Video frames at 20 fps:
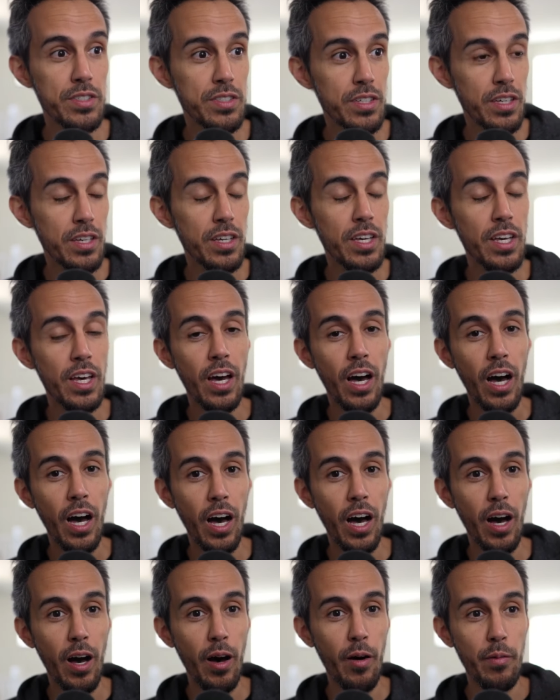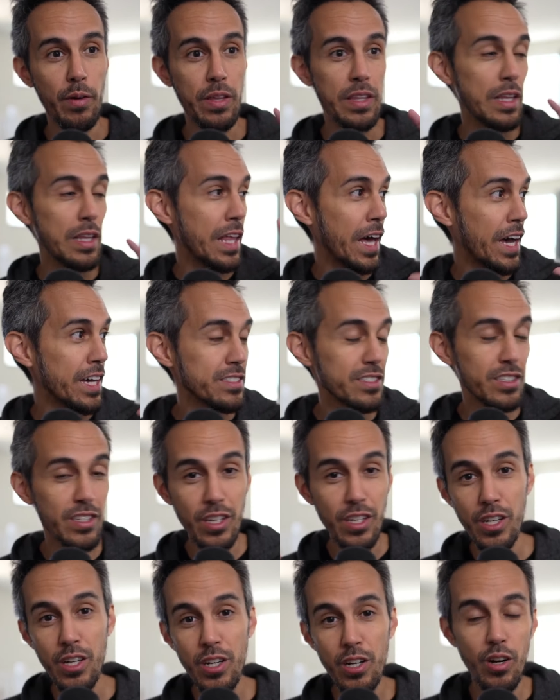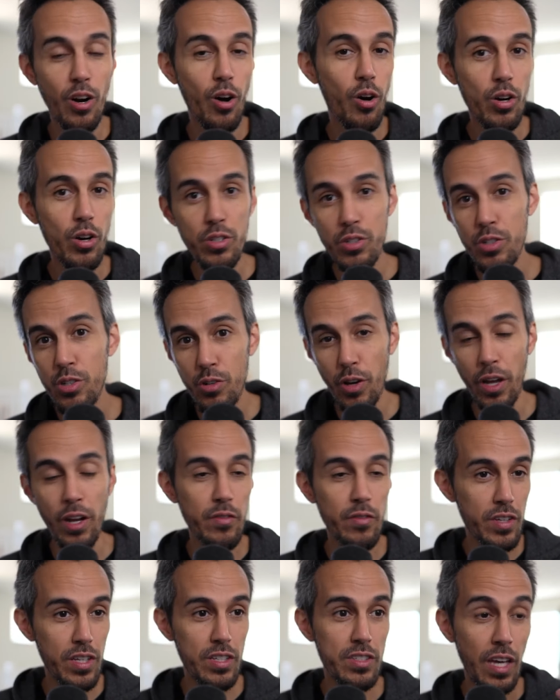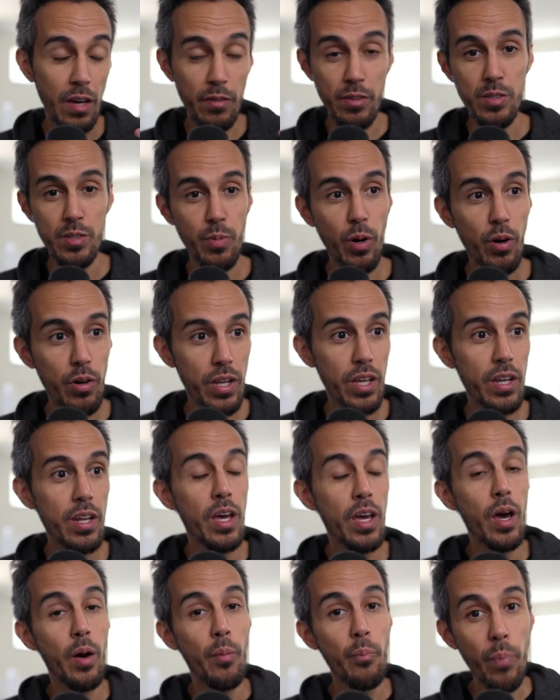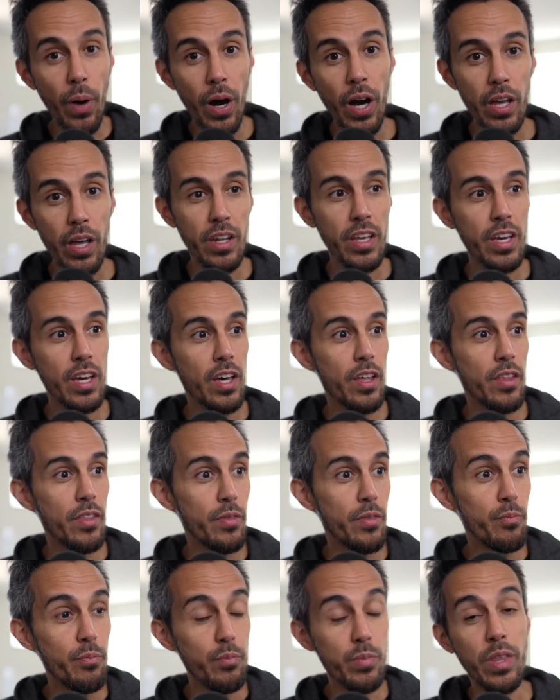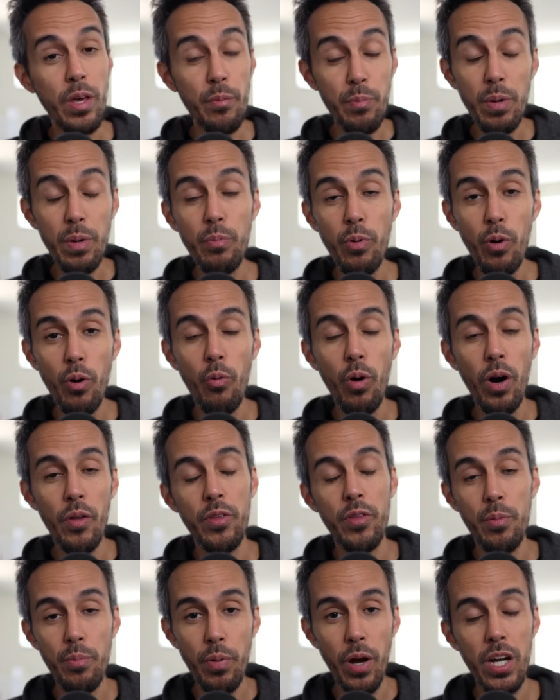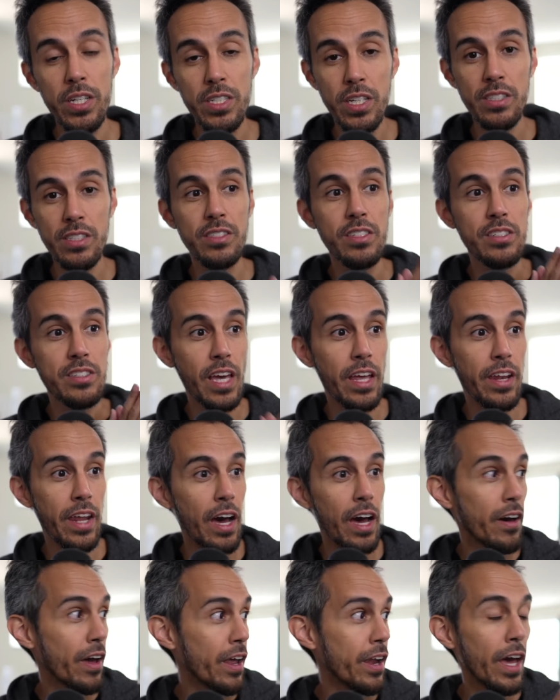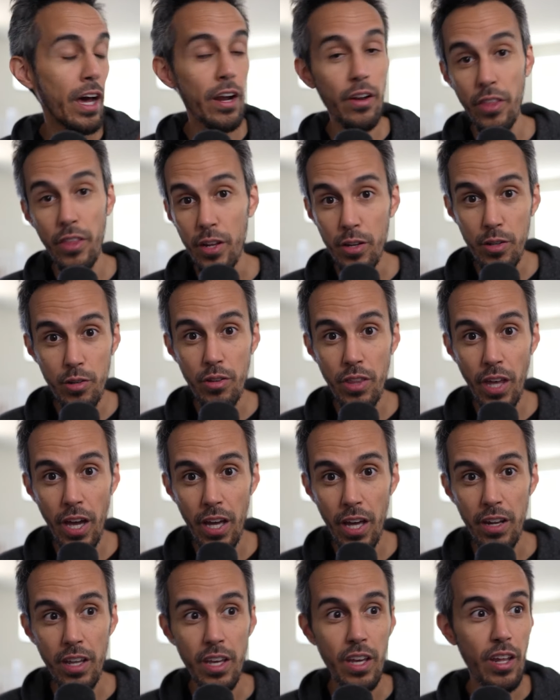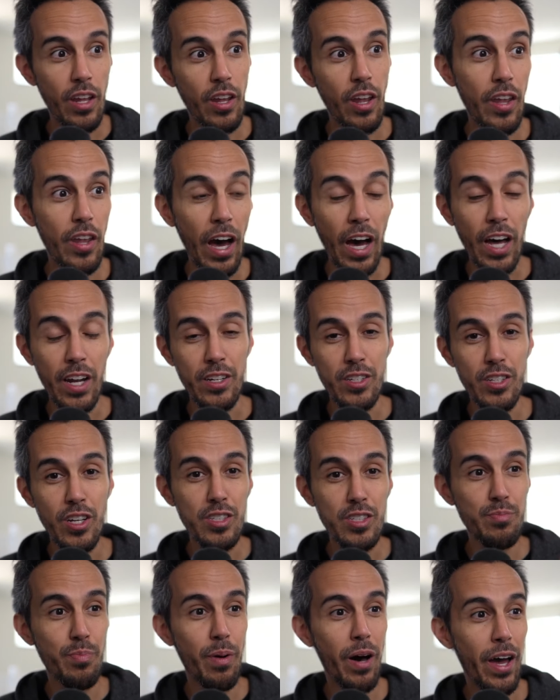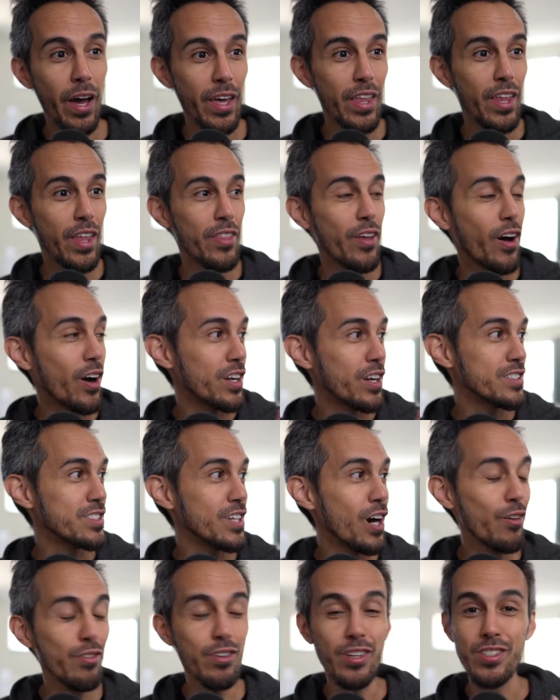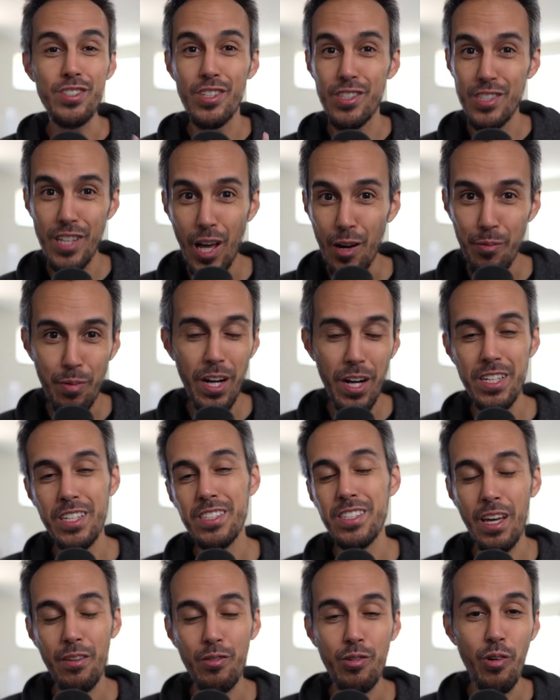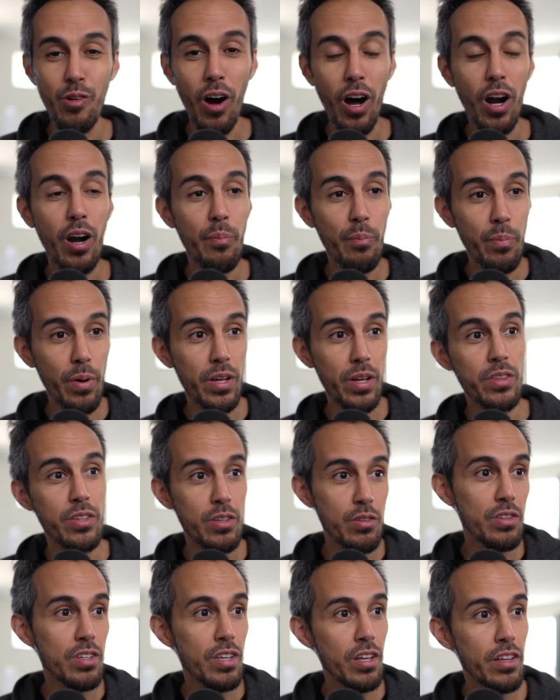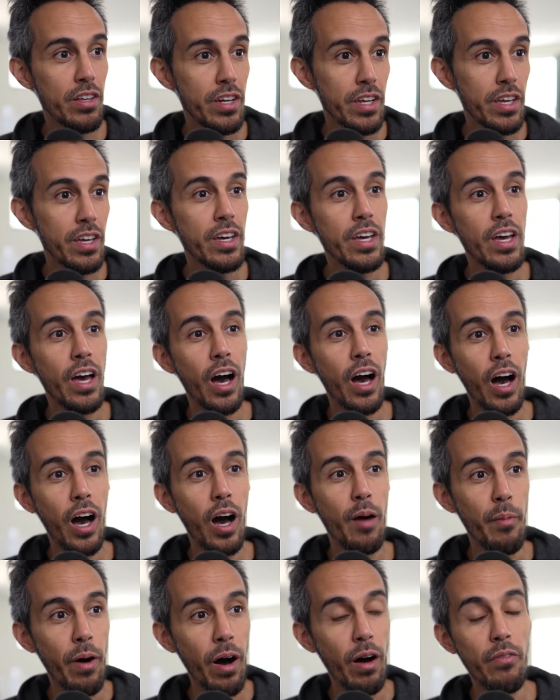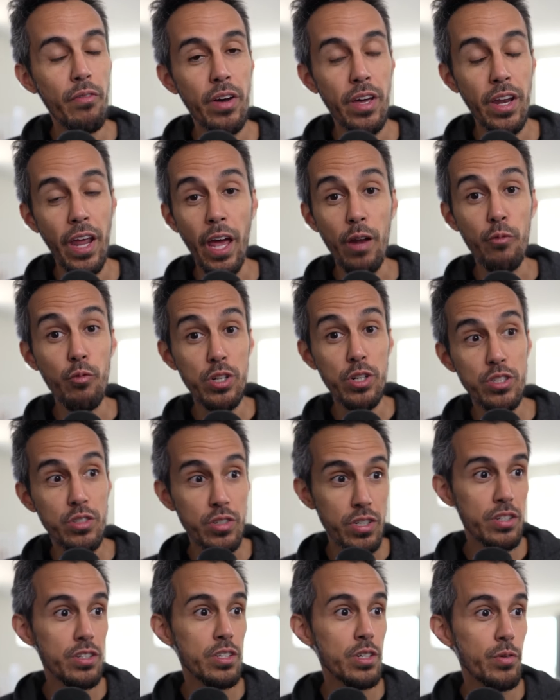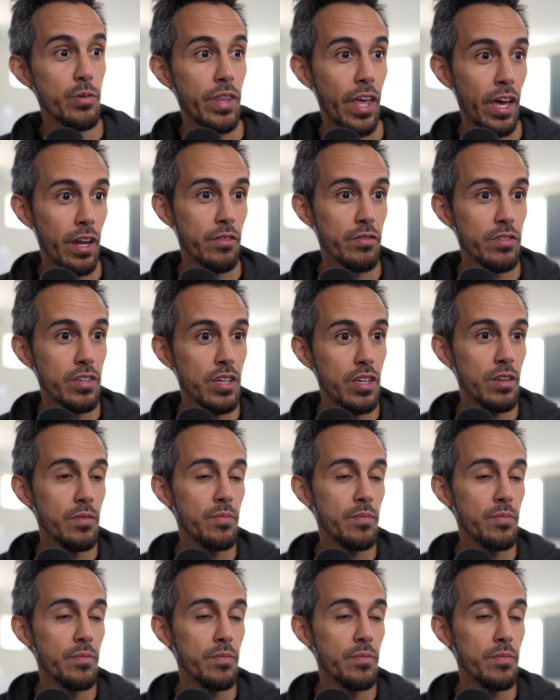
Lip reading: in the last year or two, NFTs have exploded, but people want their projects to stand out. And how do they do that? Not just by the art itself, because there's a lot of projects that have cool art, but the utility of it and what you can do with NFT.